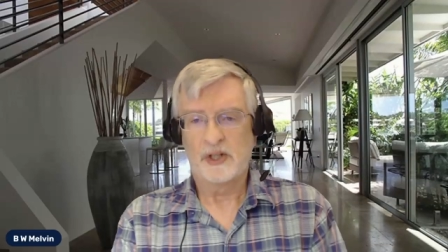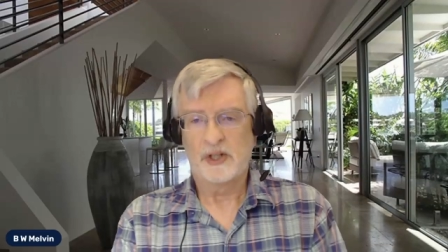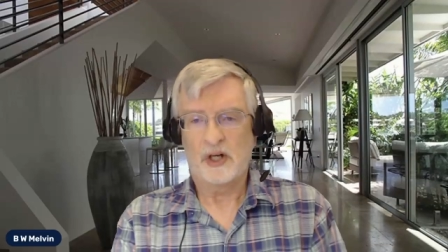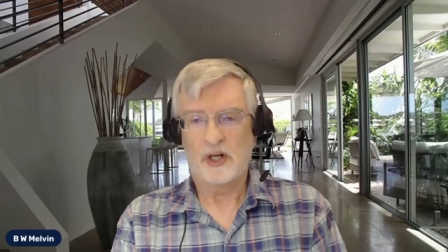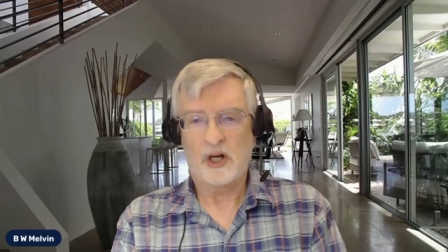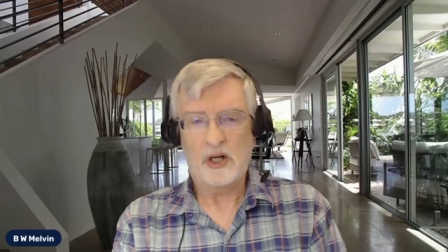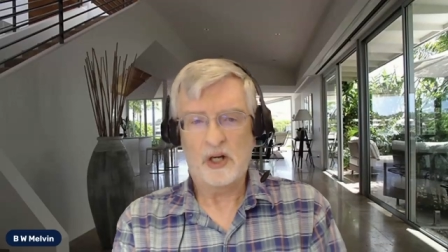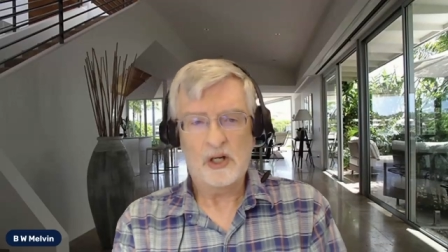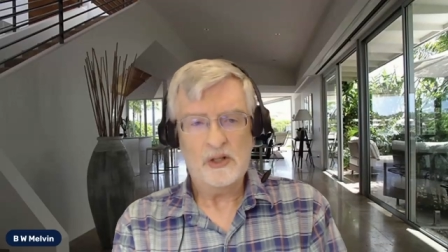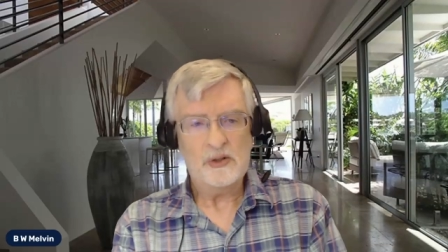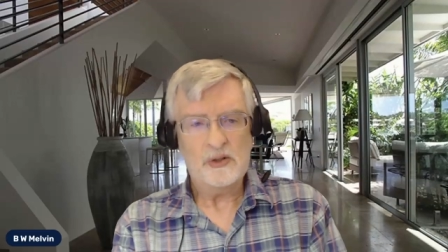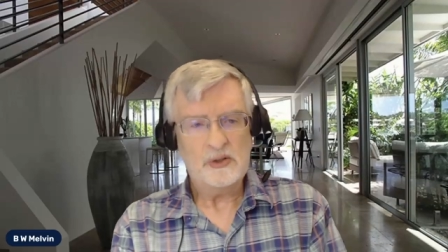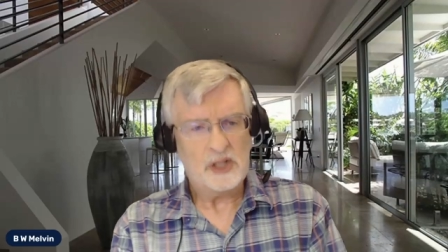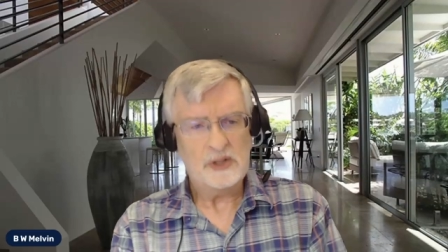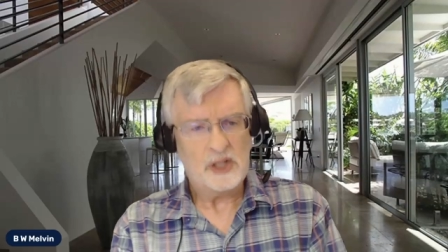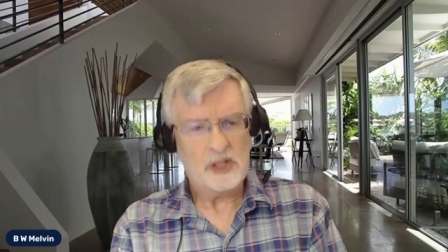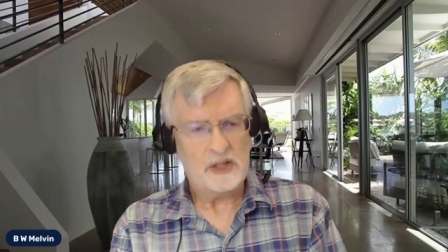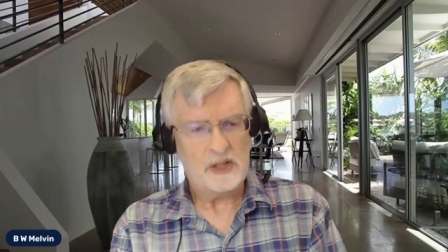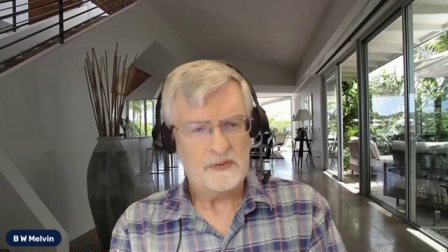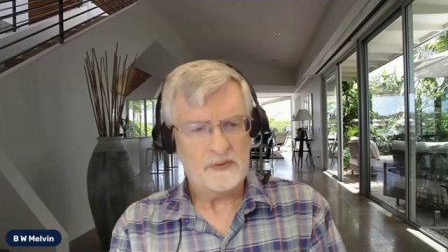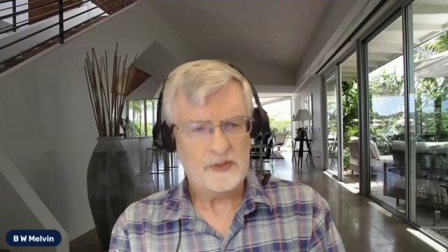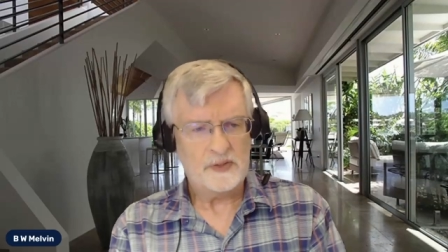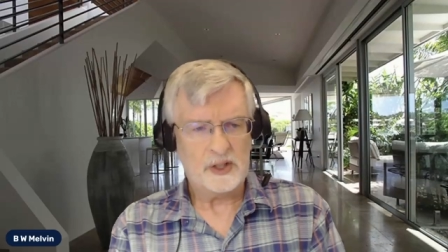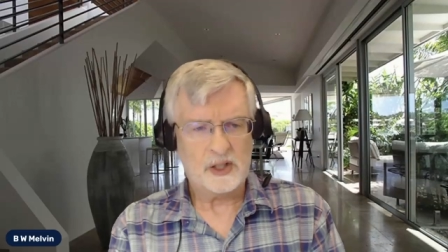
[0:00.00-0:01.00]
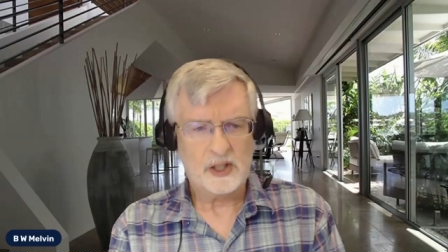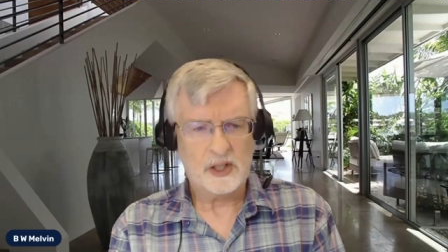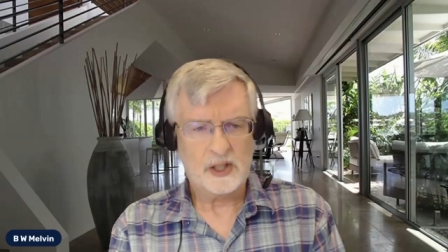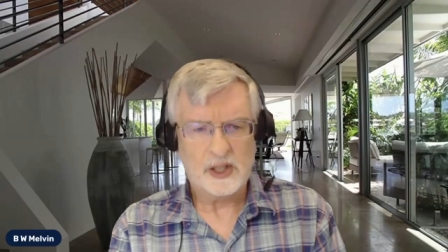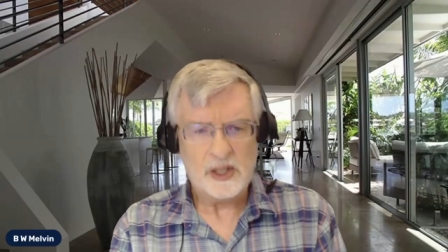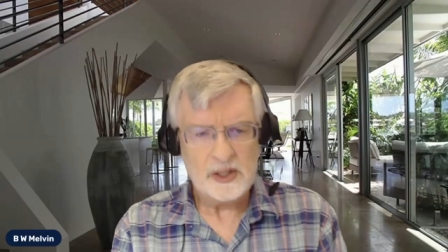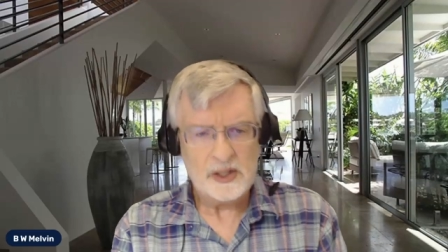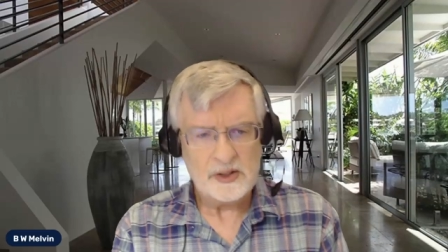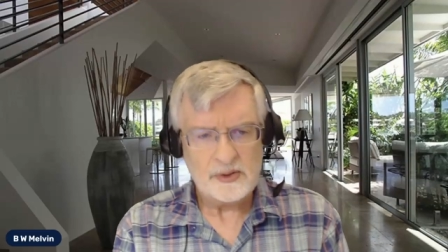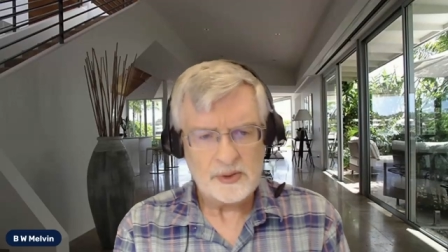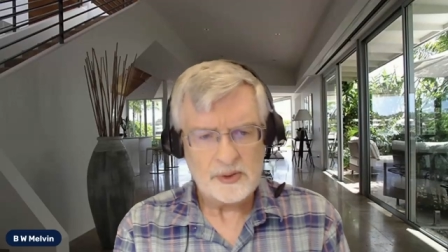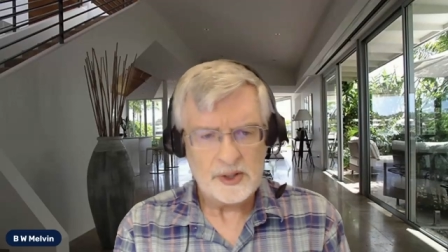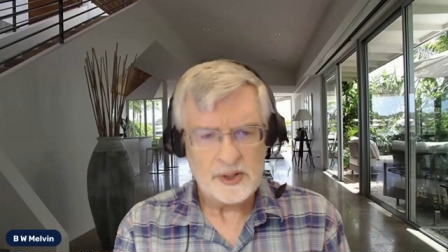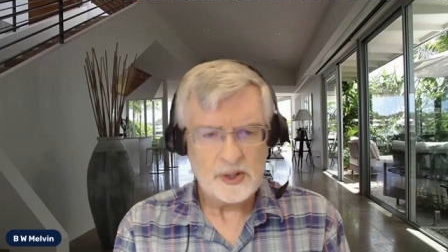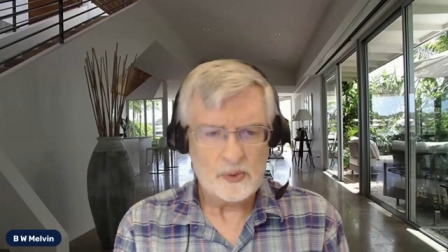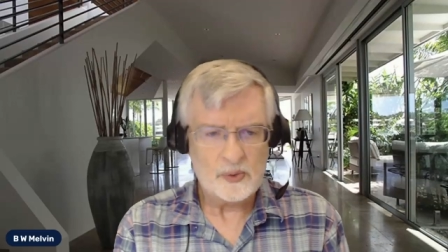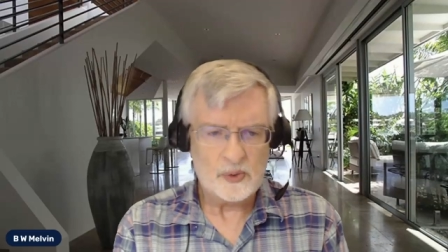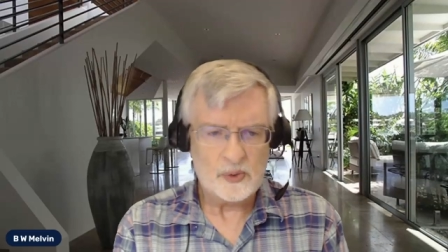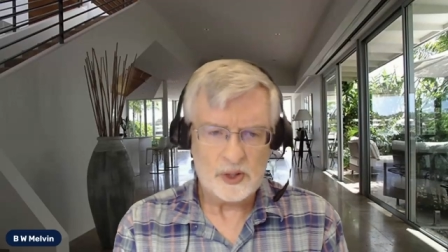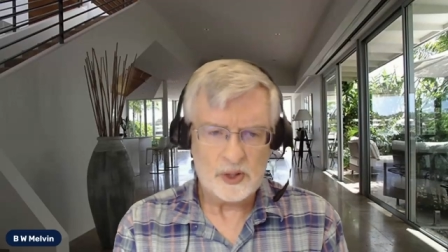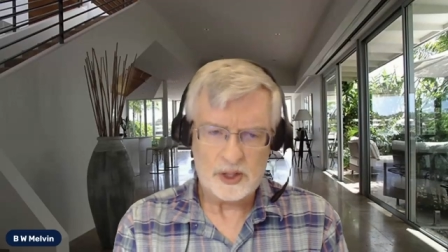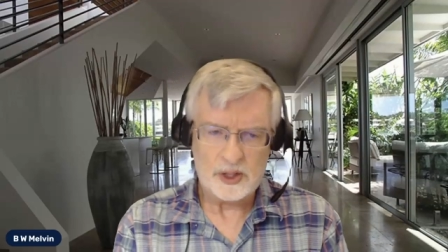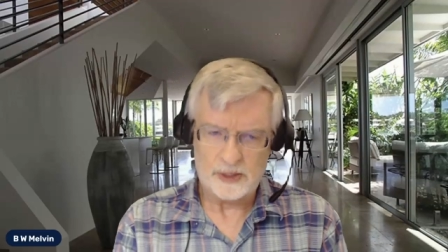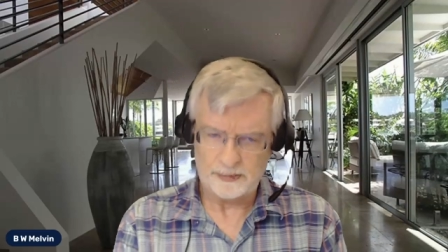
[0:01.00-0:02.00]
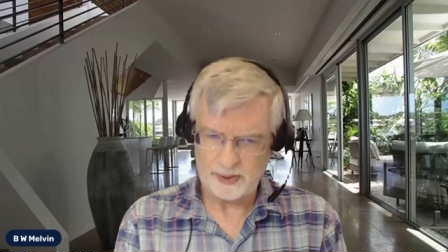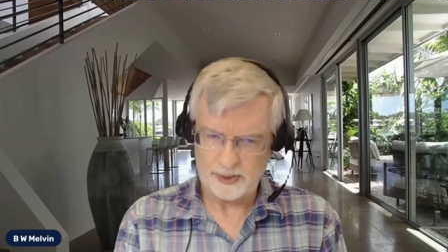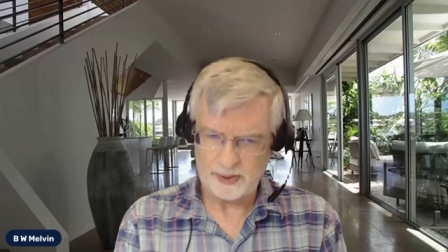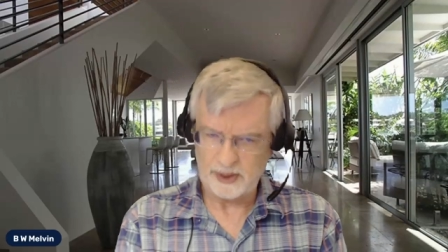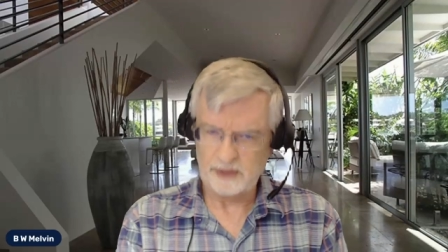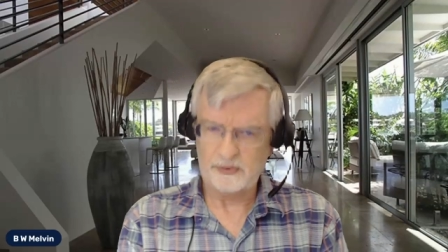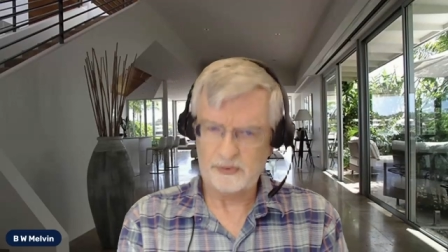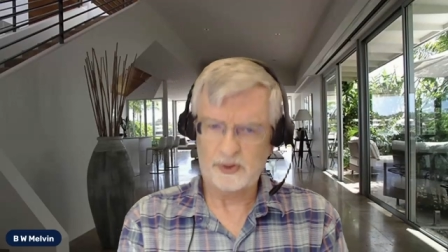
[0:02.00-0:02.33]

all who love their country, want the best